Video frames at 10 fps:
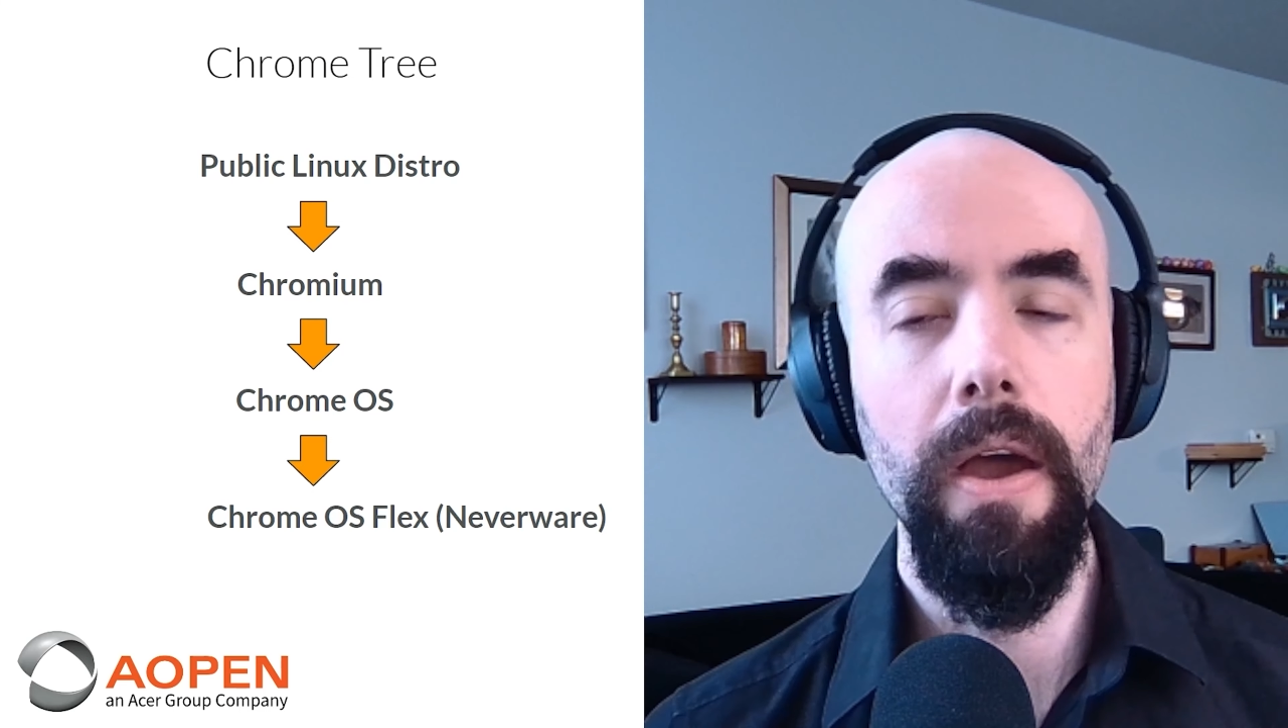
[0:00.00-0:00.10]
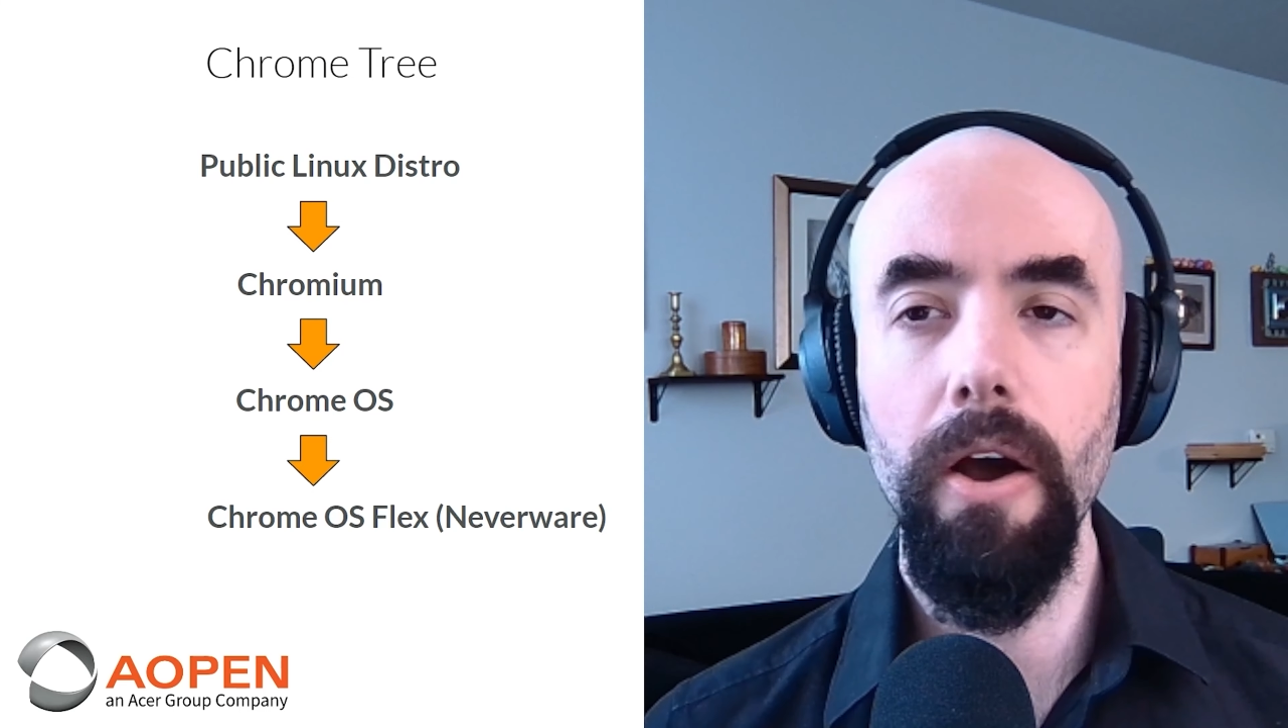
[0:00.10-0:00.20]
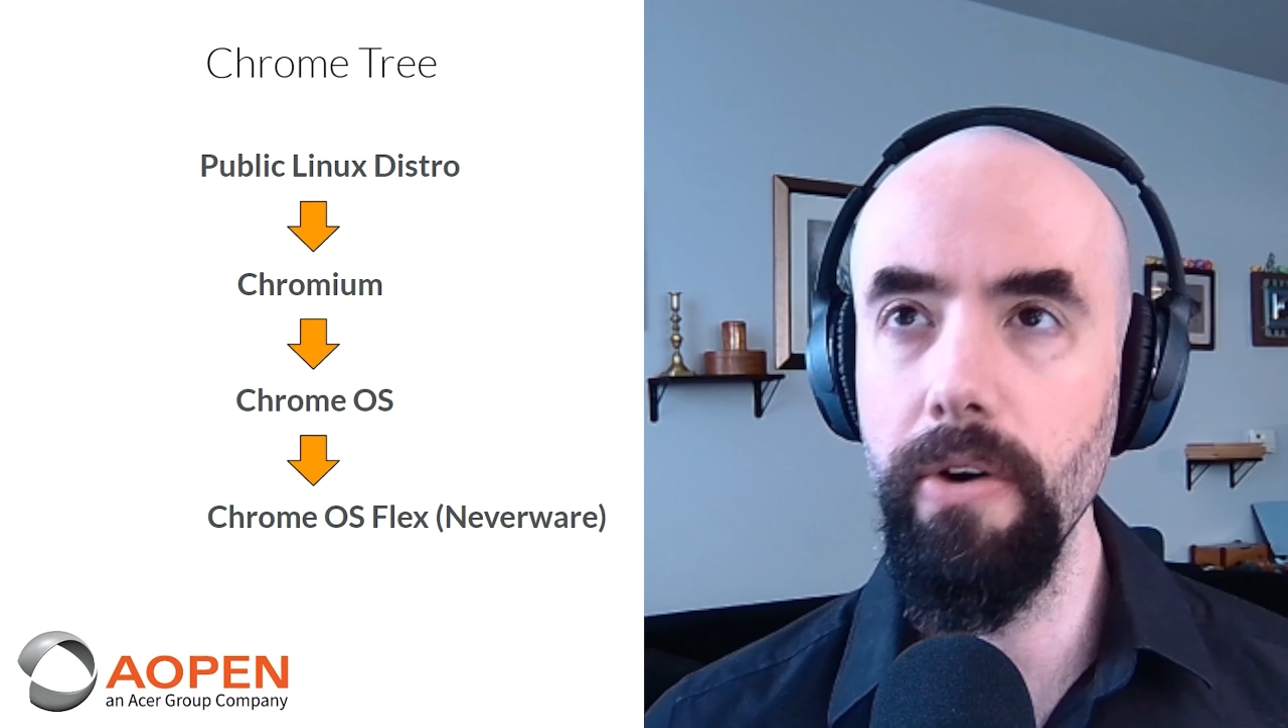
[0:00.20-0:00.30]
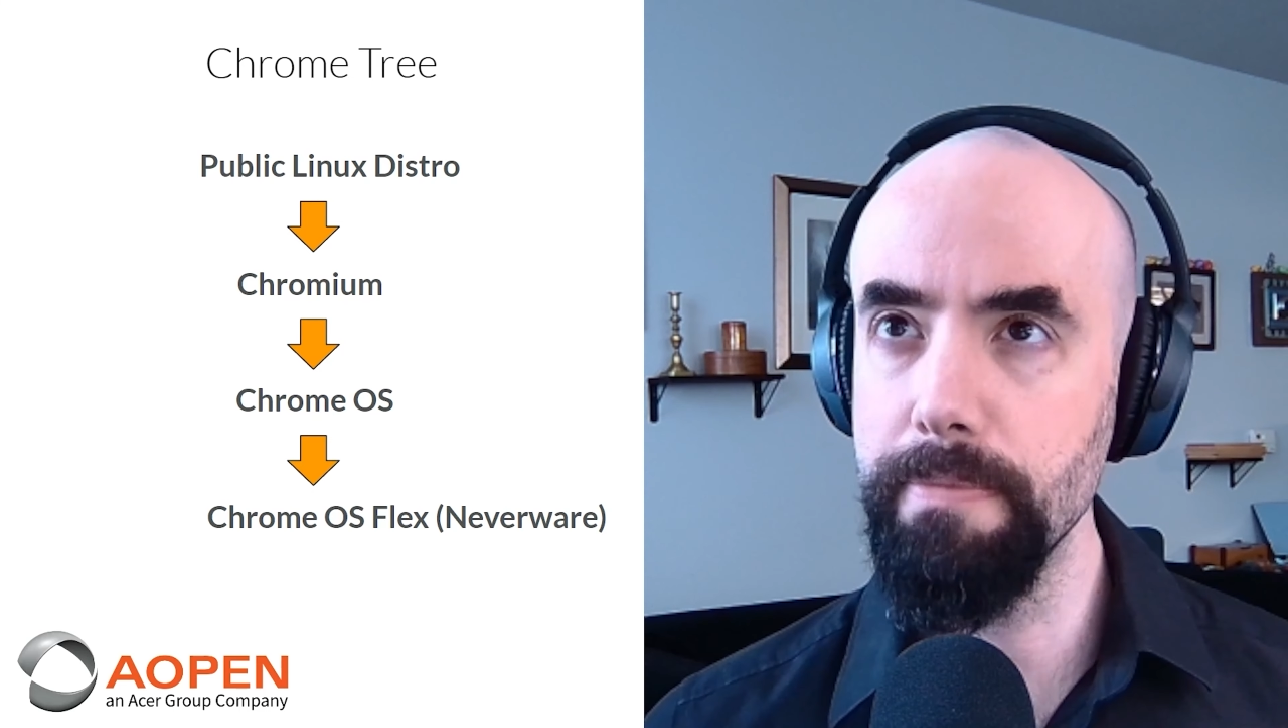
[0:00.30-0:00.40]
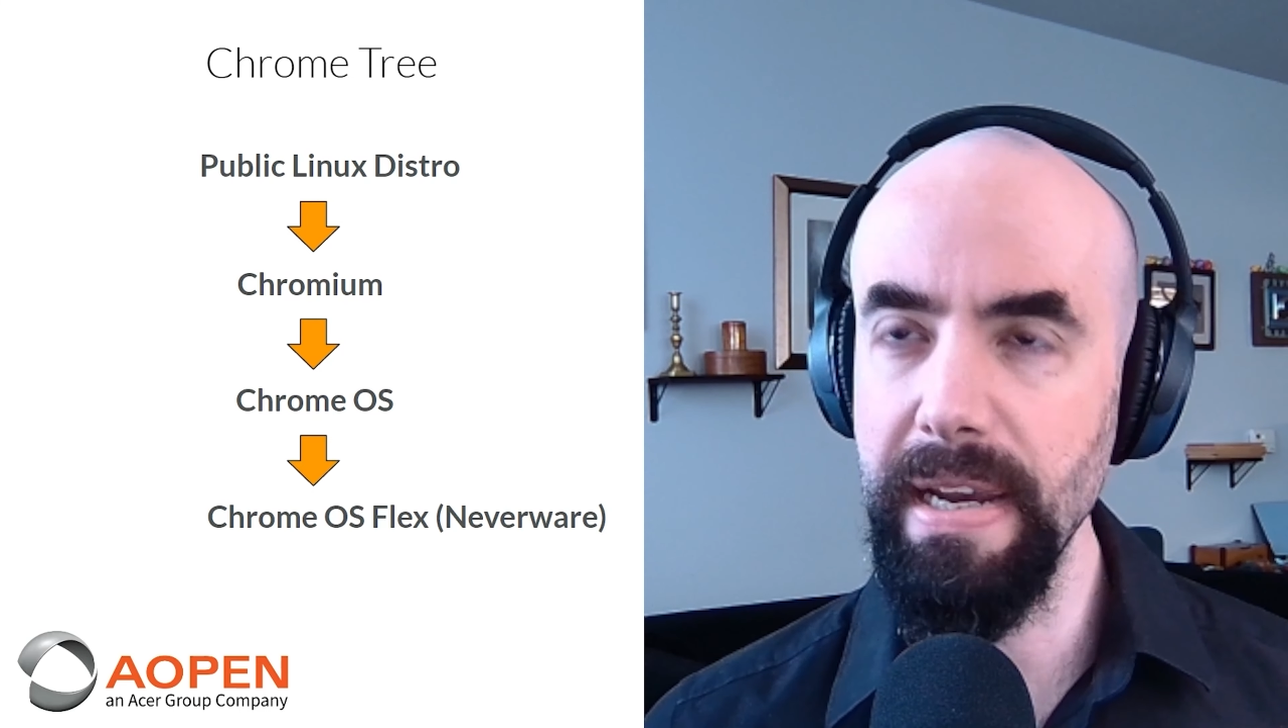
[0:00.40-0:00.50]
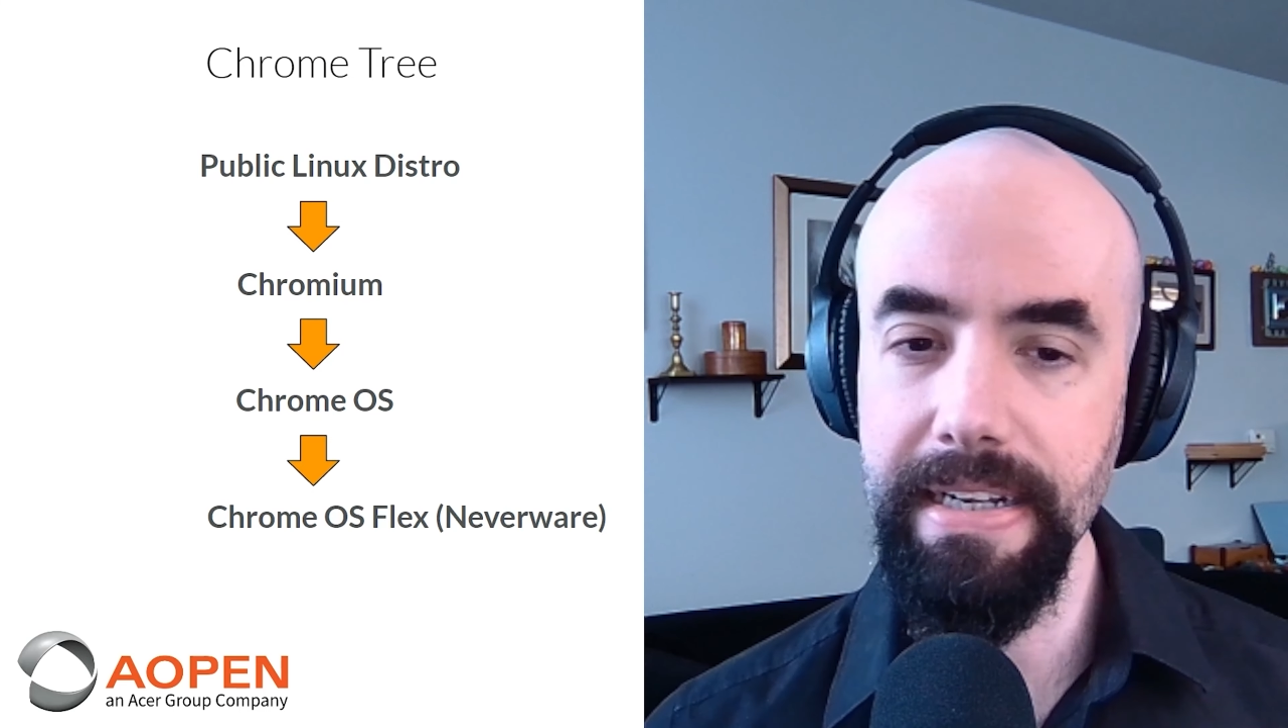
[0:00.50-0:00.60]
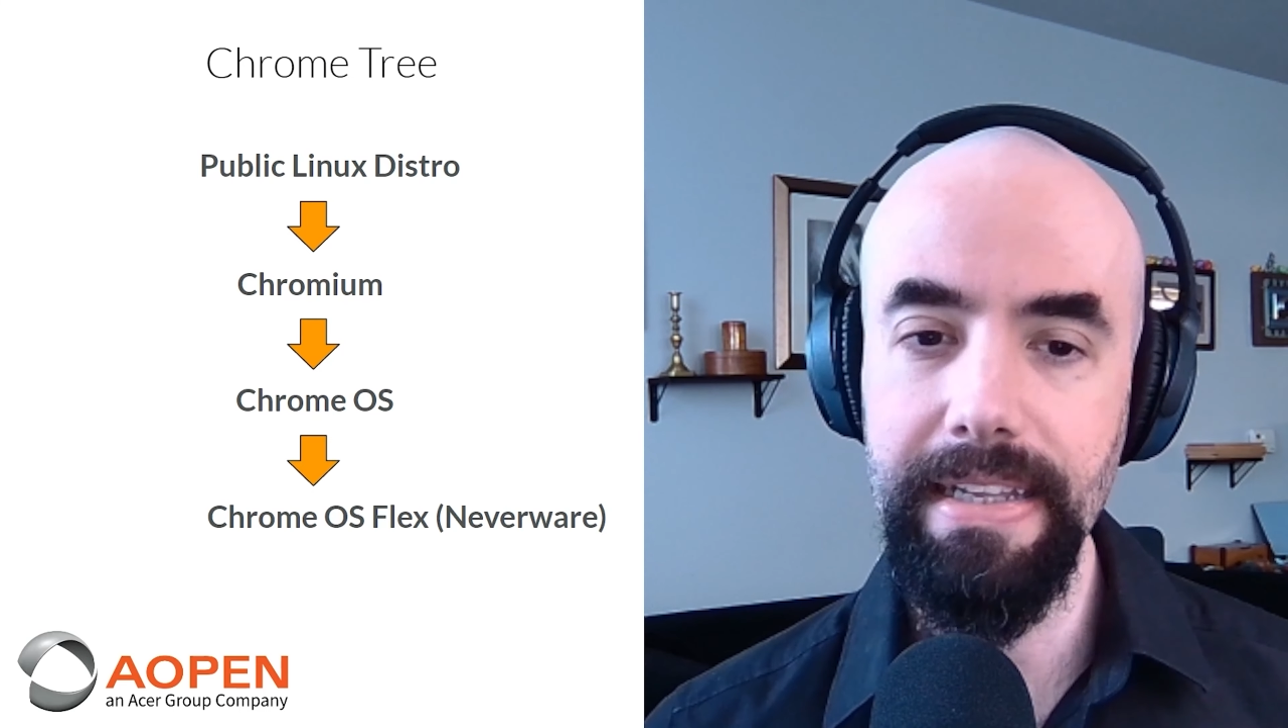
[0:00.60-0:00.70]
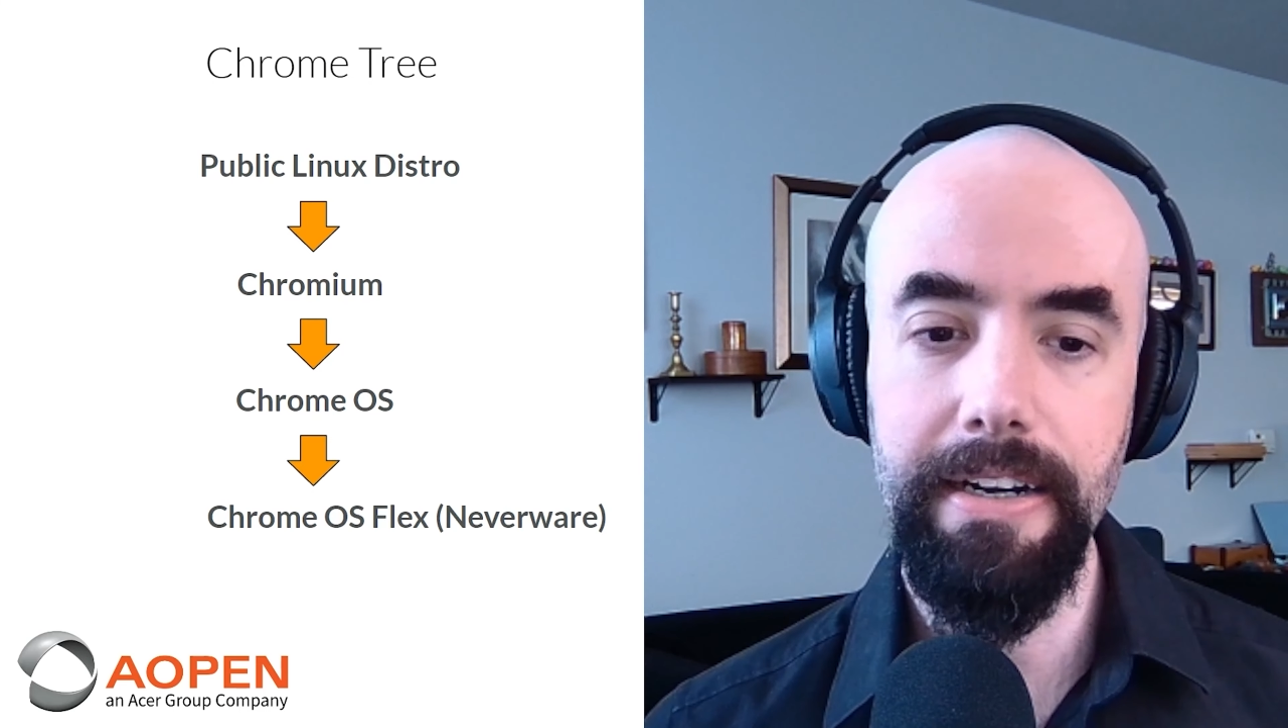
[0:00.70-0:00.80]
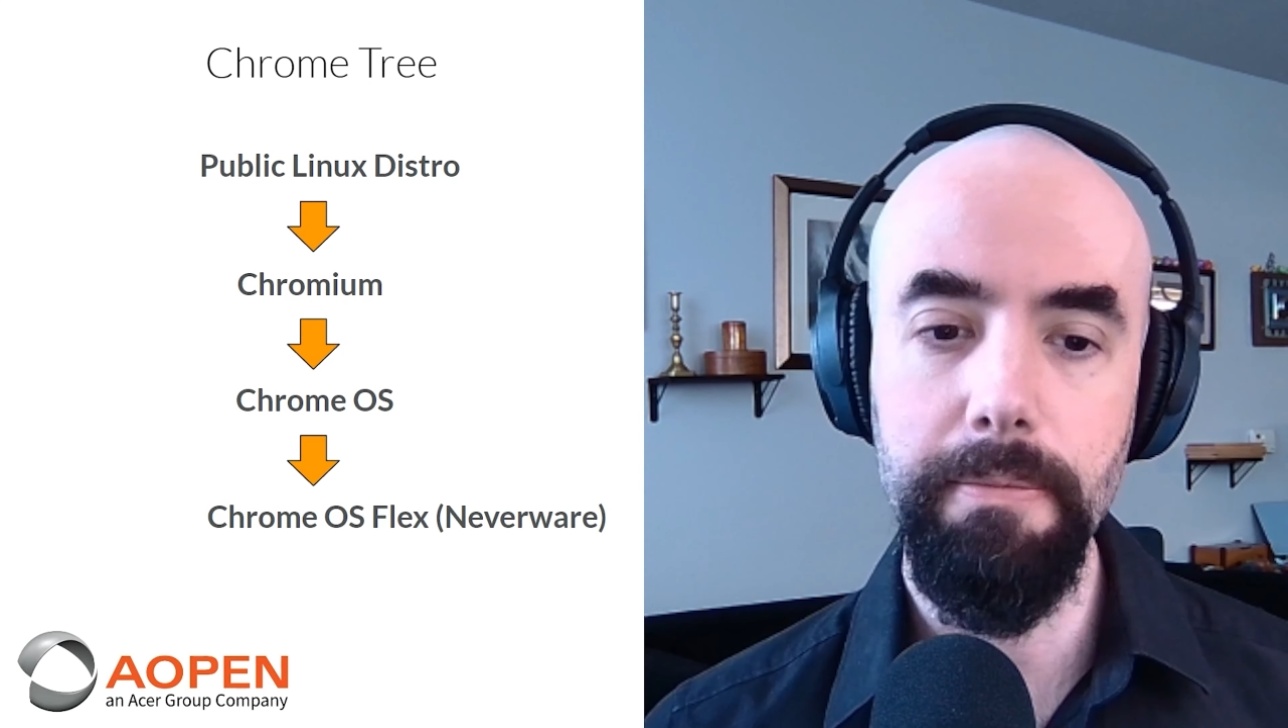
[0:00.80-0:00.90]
always made clear